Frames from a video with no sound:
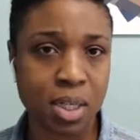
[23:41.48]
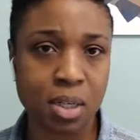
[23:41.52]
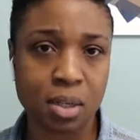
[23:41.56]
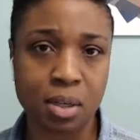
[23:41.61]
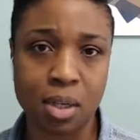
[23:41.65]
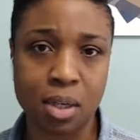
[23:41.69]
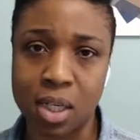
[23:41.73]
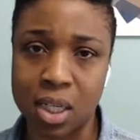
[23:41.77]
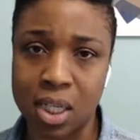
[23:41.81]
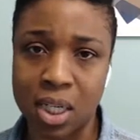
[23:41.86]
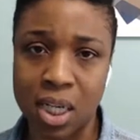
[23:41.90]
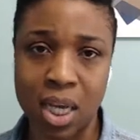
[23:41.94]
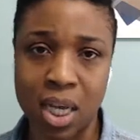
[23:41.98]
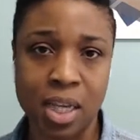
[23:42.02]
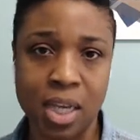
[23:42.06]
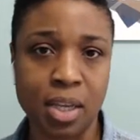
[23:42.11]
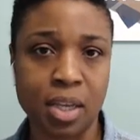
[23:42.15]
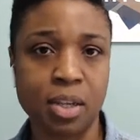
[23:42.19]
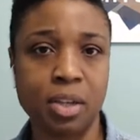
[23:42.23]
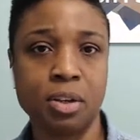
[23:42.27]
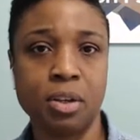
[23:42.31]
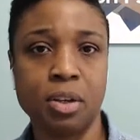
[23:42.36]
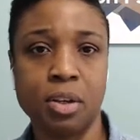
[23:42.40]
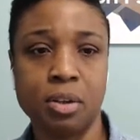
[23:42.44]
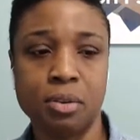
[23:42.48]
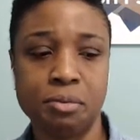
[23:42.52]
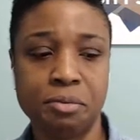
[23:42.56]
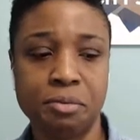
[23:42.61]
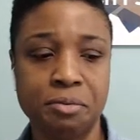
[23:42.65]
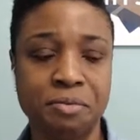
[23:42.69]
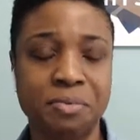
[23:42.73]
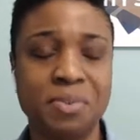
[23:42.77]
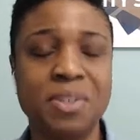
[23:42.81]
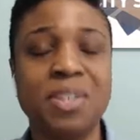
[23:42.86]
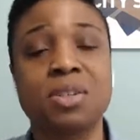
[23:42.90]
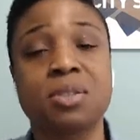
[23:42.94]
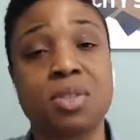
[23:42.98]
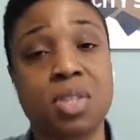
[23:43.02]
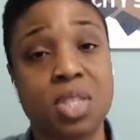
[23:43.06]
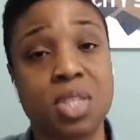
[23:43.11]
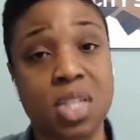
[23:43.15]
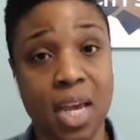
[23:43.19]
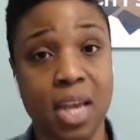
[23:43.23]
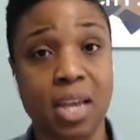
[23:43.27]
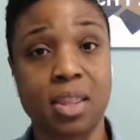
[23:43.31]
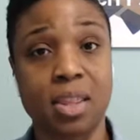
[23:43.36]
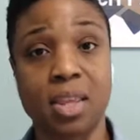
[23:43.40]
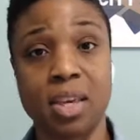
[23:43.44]
client feels
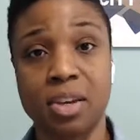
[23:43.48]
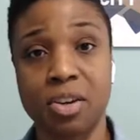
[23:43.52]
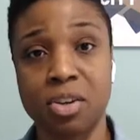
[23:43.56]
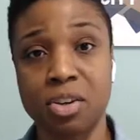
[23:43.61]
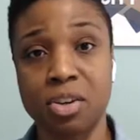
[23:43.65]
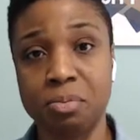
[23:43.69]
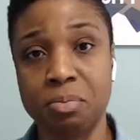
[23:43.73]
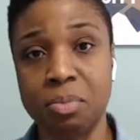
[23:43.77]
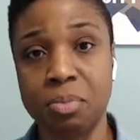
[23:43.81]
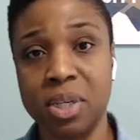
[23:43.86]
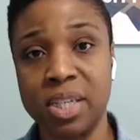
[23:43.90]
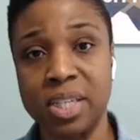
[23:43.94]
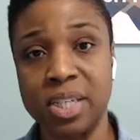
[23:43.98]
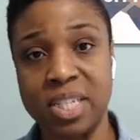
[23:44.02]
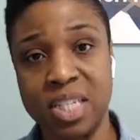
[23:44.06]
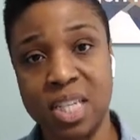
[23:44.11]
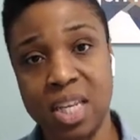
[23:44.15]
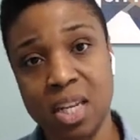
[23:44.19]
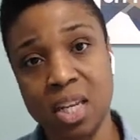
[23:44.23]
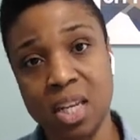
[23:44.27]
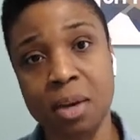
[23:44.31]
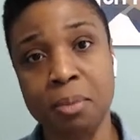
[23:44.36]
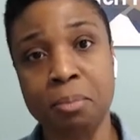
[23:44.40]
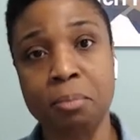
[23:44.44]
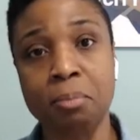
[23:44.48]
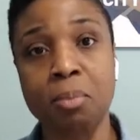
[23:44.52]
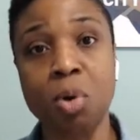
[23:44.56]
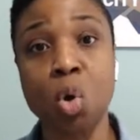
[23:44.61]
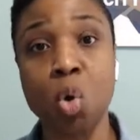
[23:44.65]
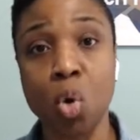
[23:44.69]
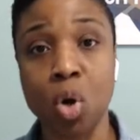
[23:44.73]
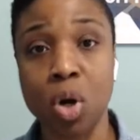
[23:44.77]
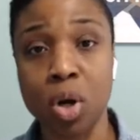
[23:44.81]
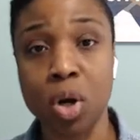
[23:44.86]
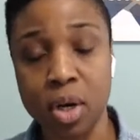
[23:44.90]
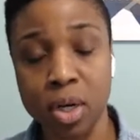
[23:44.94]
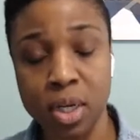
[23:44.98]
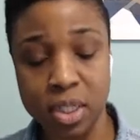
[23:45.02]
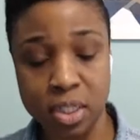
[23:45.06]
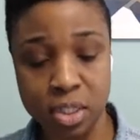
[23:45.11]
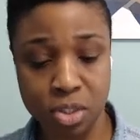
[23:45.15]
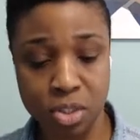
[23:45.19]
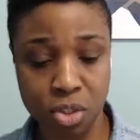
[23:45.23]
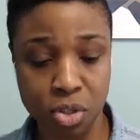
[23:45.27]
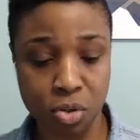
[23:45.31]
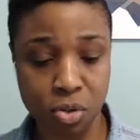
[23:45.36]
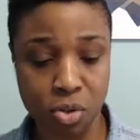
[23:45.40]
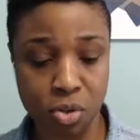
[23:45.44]
like they could be selling more.
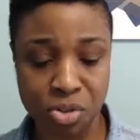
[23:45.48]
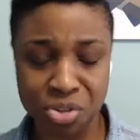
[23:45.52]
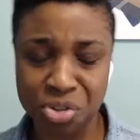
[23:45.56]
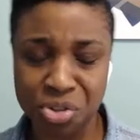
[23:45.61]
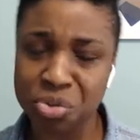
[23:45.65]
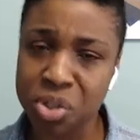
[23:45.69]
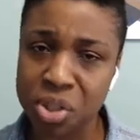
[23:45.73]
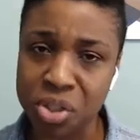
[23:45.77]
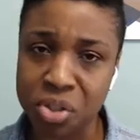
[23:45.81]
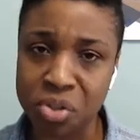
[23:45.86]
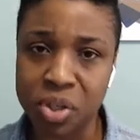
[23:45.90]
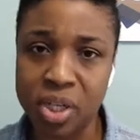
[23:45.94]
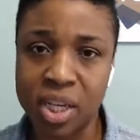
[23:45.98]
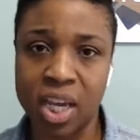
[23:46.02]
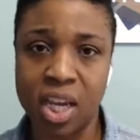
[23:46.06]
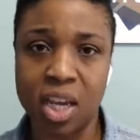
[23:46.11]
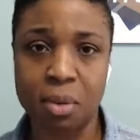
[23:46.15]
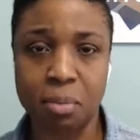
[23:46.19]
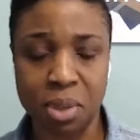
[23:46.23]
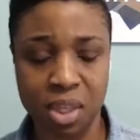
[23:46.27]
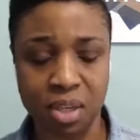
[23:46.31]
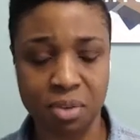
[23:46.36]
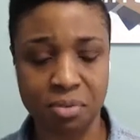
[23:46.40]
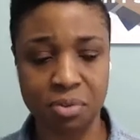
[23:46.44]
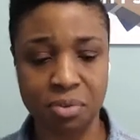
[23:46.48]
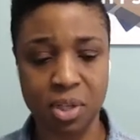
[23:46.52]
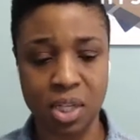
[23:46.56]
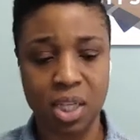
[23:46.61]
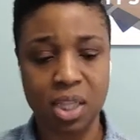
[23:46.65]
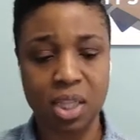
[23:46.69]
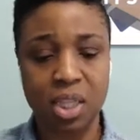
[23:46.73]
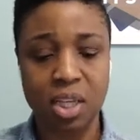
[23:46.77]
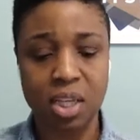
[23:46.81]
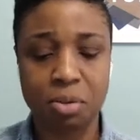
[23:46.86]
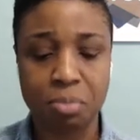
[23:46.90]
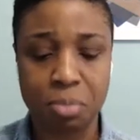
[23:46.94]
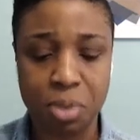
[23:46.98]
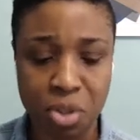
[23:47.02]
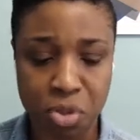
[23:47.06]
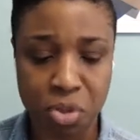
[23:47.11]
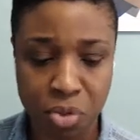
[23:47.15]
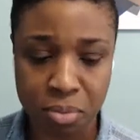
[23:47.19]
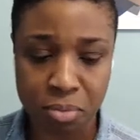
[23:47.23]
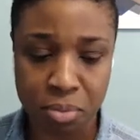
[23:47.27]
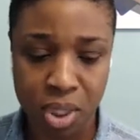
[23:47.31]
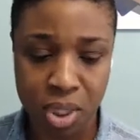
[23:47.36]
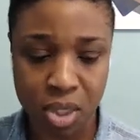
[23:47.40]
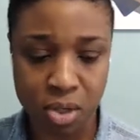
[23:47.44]
So they're doing okay, but they feel like they could be
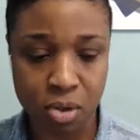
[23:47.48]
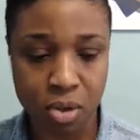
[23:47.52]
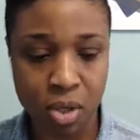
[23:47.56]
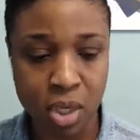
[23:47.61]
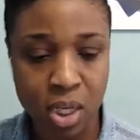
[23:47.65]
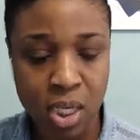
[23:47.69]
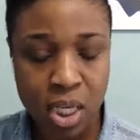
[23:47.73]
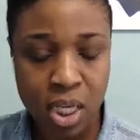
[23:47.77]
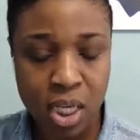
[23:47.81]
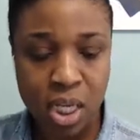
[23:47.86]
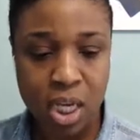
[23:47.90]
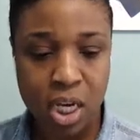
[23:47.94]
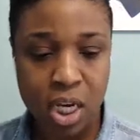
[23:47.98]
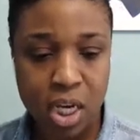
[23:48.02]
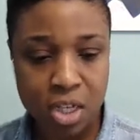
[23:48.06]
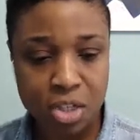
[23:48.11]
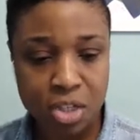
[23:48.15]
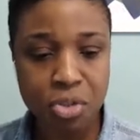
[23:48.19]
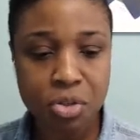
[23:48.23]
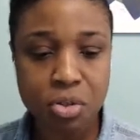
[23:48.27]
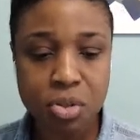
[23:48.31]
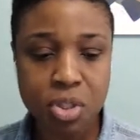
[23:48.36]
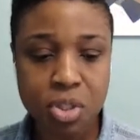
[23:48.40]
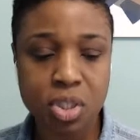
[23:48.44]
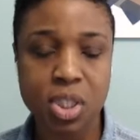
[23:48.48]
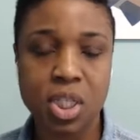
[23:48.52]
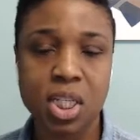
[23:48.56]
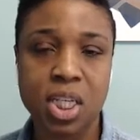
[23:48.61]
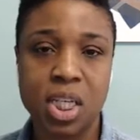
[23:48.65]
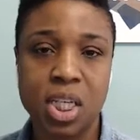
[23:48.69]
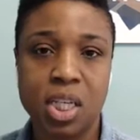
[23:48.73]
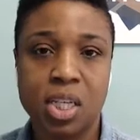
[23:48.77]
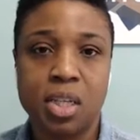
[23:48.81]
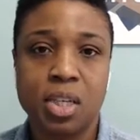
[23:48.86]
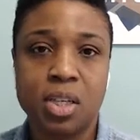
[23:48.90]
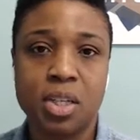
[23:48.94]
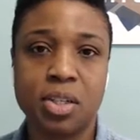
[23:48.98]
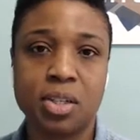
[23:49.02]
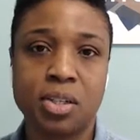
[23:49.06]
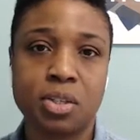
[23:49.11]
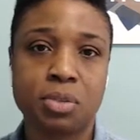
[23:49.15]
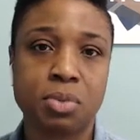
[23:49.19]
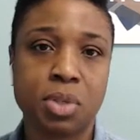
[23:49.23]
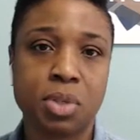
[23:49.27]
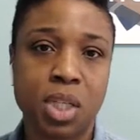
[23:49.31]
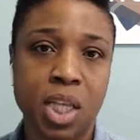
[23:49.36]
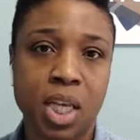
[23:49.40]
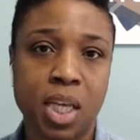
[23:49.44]
doing better. Usually it's
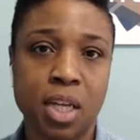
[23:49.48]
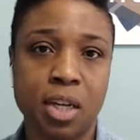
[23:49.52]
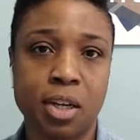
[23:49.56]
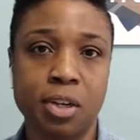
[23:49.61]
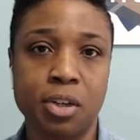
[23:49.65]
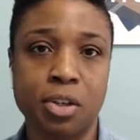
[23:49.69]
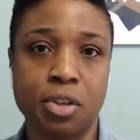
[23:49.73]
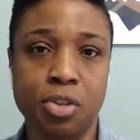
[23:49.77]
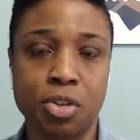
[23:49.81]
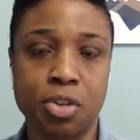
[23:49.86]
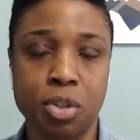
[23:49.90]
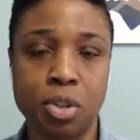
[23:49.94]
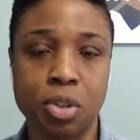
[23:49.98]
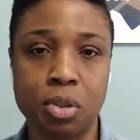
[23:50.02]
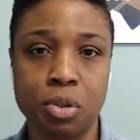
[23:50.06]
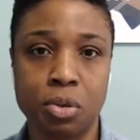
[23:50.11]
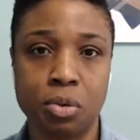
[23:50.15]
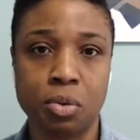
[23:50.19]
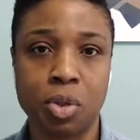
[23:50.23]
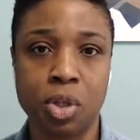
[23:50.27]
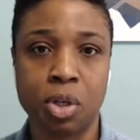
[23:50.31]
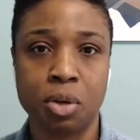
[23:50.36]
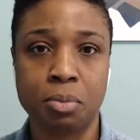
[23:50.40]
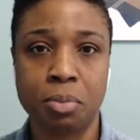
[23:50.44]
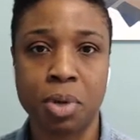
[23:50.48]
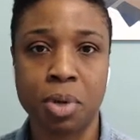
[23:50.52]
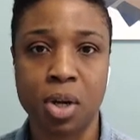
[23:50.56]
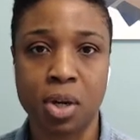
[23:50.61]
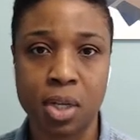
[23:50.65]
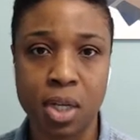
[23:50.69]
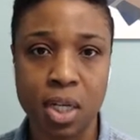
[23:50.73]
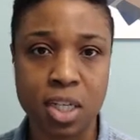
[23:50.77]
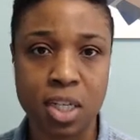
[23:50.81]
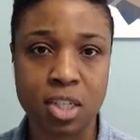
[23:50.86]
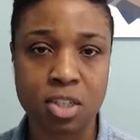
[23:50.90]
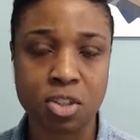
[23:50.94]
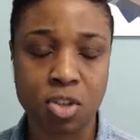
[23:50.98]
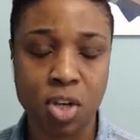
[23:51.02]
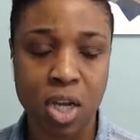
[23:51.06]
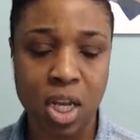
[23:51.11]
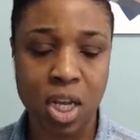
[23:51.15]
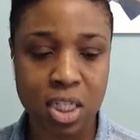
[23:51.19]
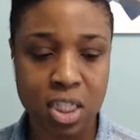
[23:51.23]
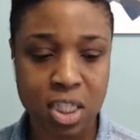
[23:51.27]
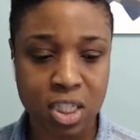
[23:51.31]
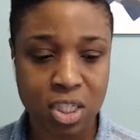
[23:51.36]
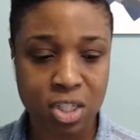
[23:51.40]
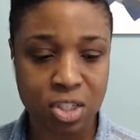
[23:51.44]
related to their marketing
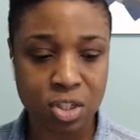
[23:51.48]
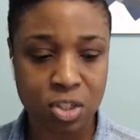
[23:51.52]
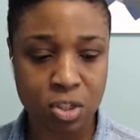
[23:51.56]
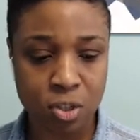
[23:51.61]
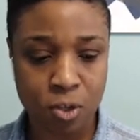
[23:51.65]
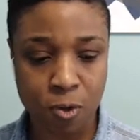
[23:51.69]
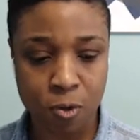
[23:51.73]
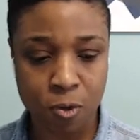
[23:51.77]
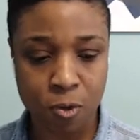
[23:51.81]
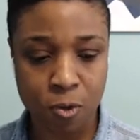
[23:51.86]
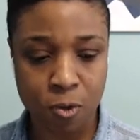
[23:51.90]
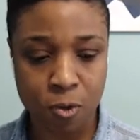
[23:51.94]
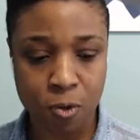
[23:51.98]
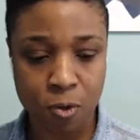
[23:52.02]
strategies. So,